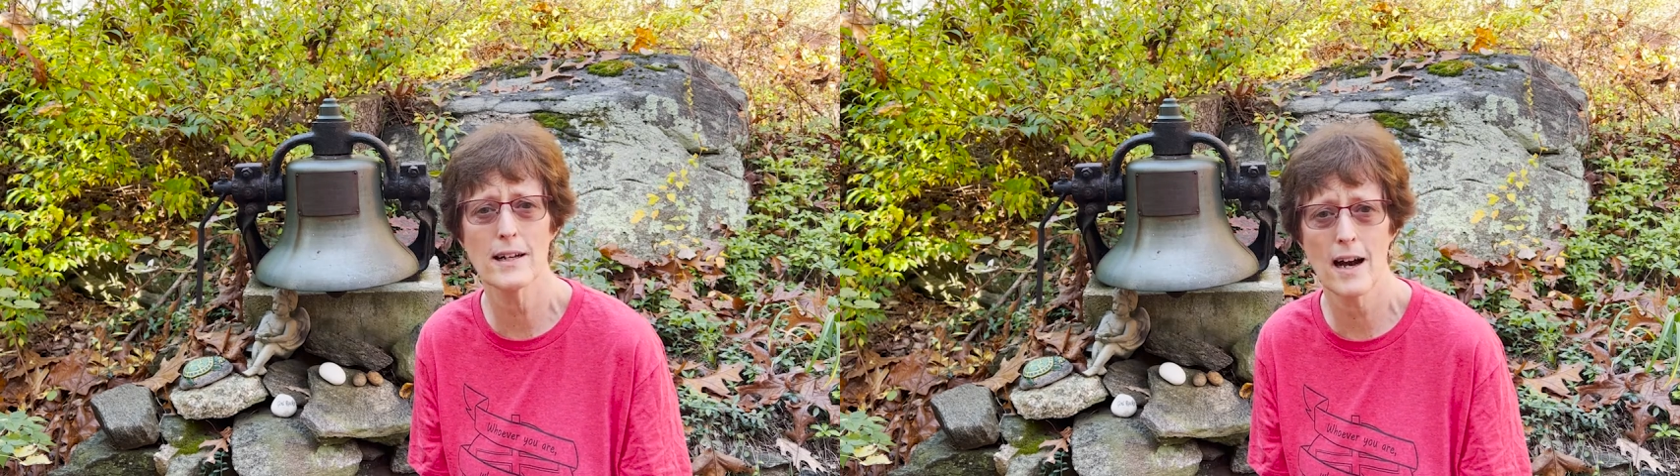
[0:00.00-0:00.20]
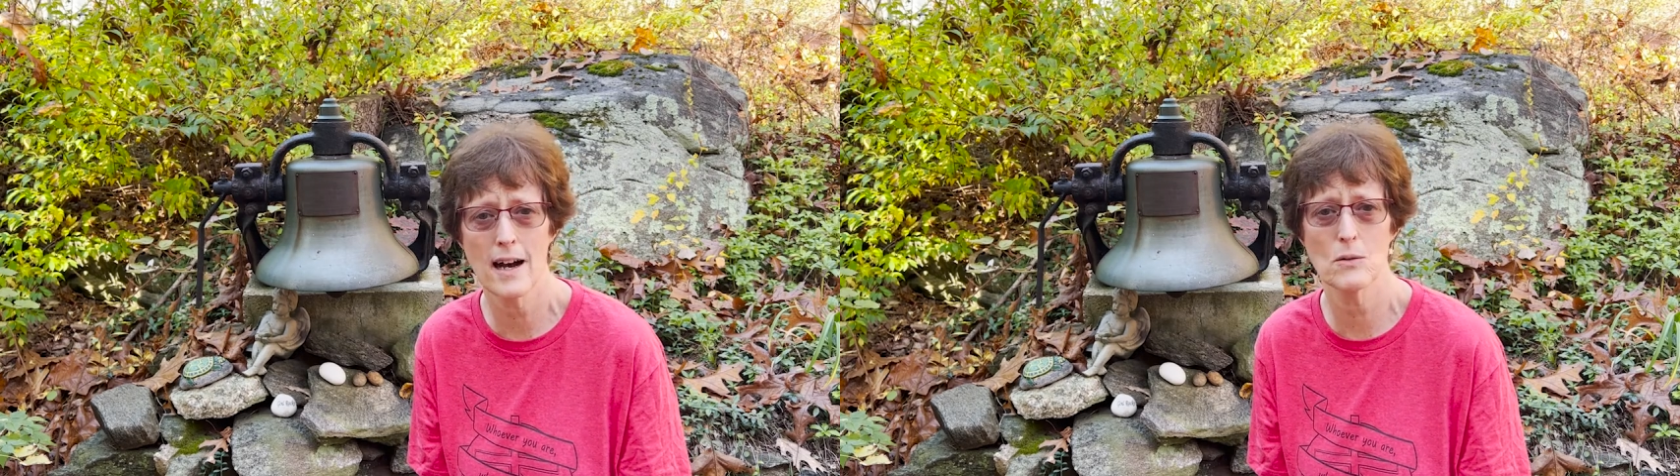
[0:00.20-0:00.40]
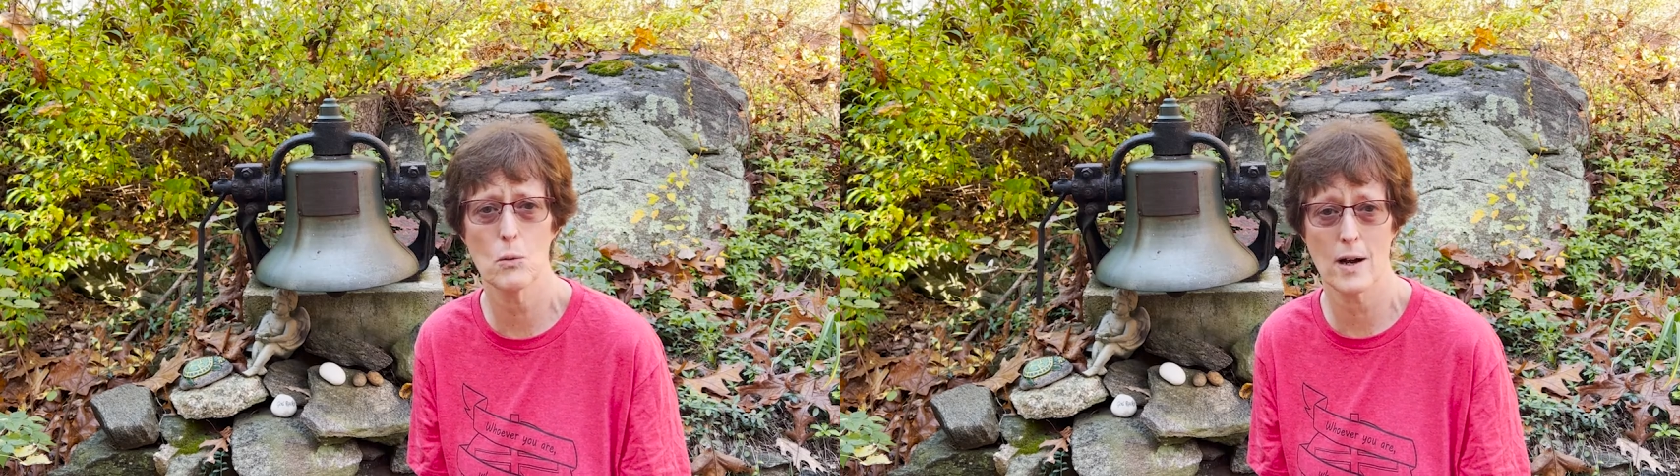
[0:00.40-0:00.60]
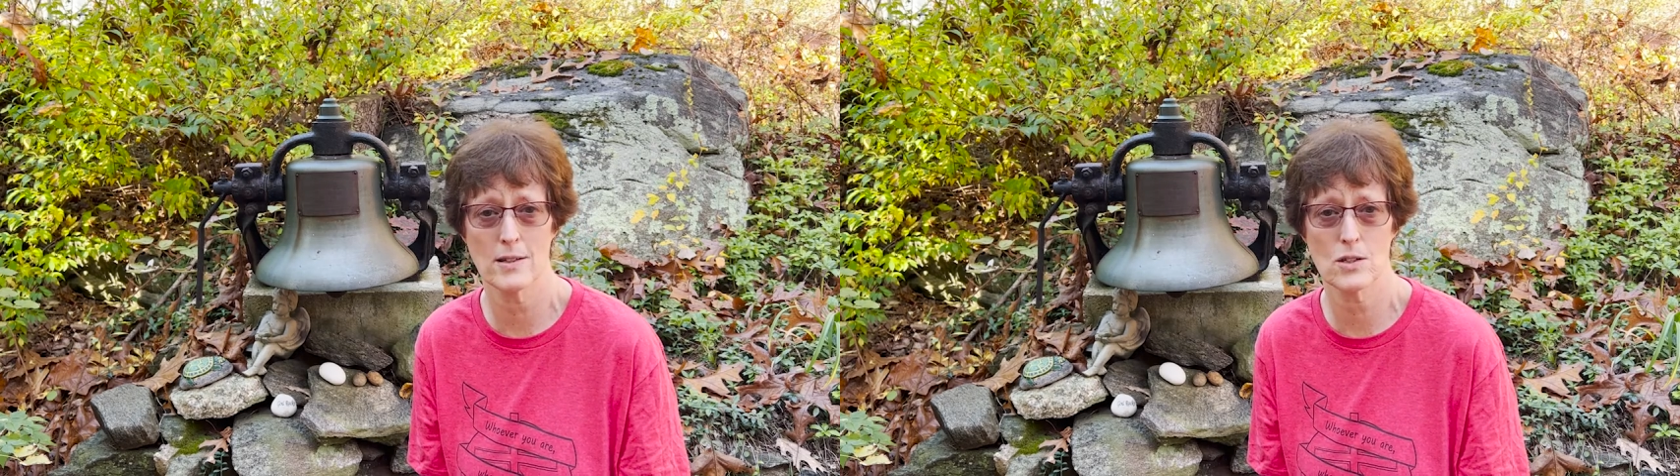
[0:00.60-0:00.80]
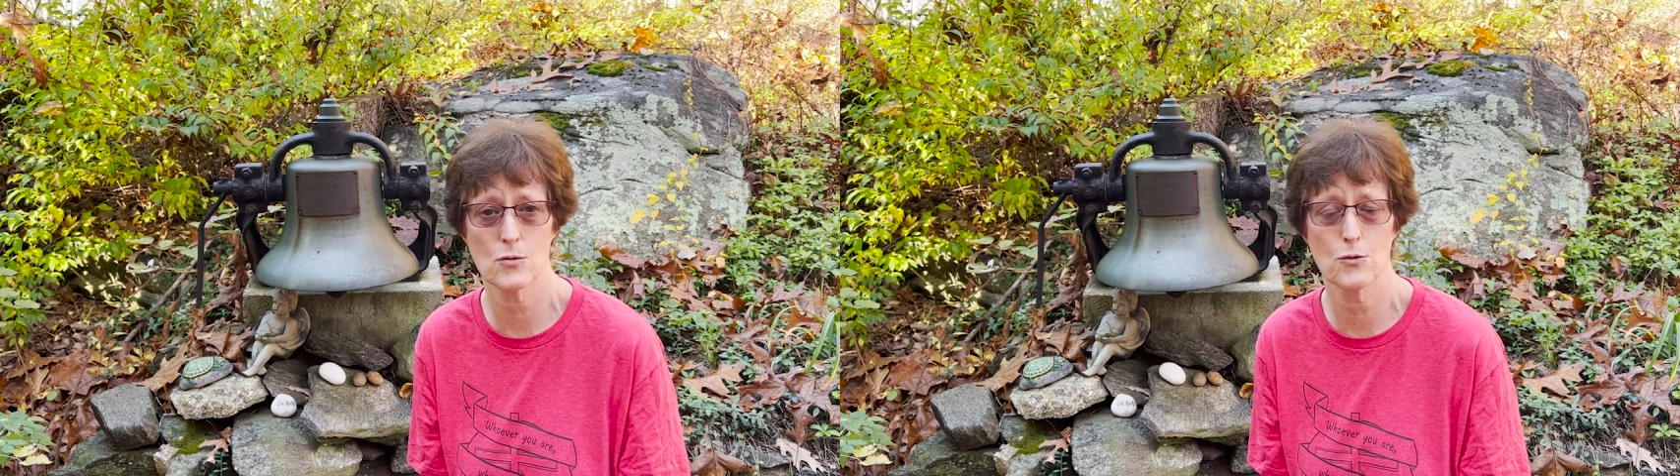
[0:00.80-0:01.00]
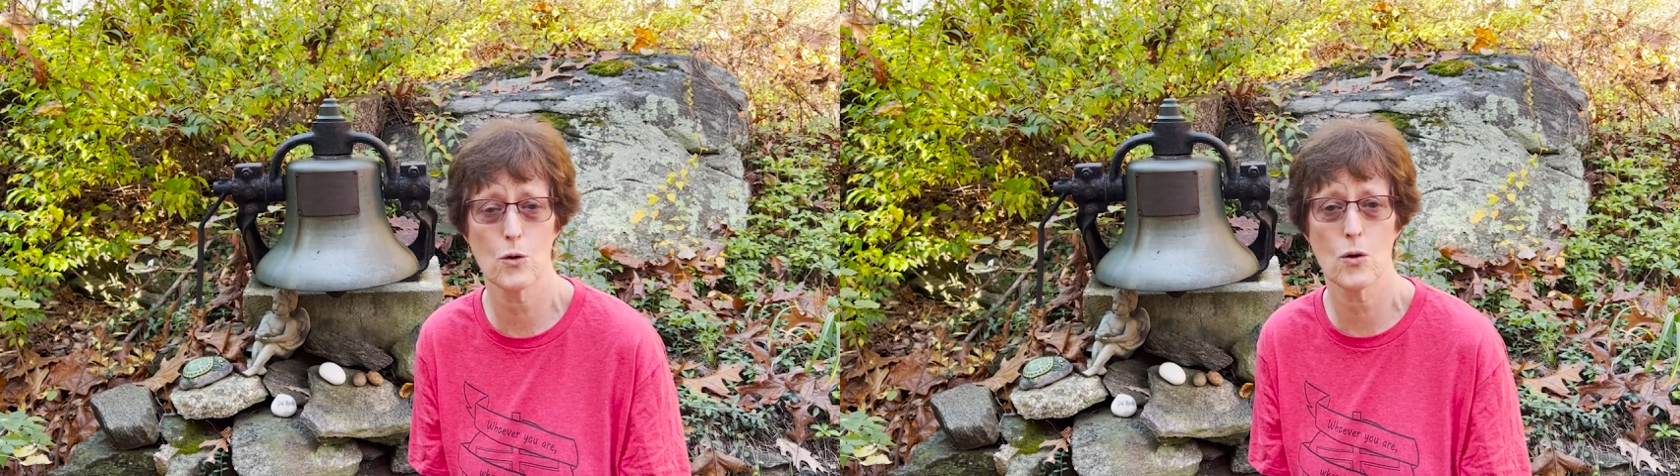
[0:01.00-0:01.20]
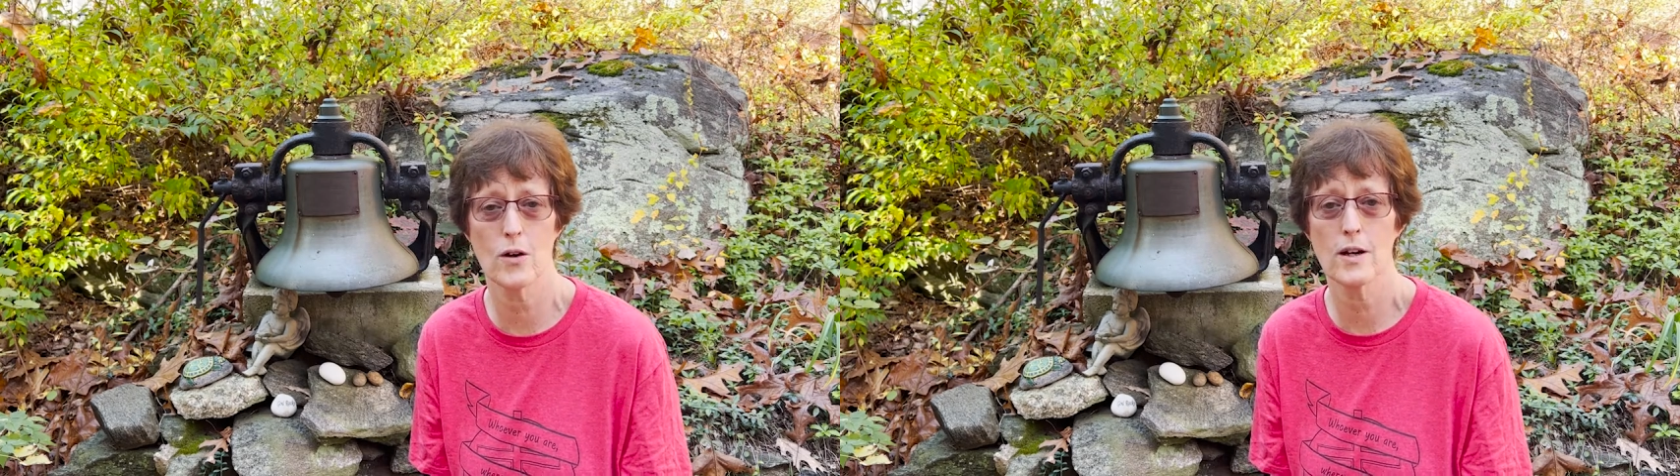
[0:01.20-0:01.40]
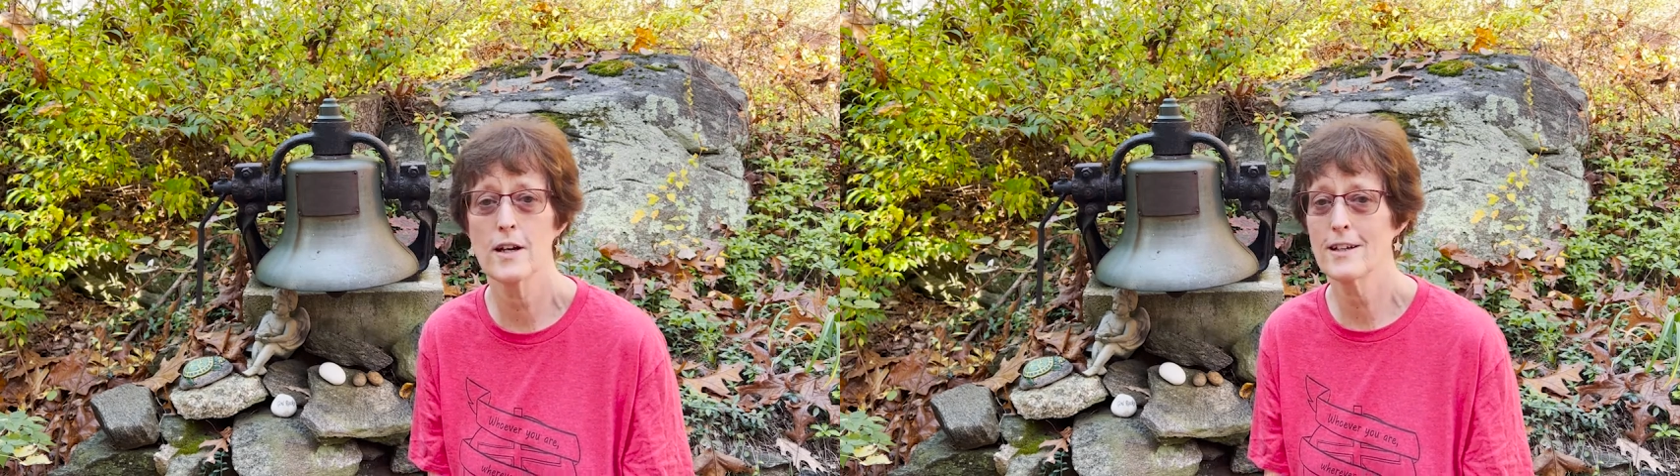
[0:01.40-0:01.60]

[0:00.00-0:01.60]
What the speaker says: God wants for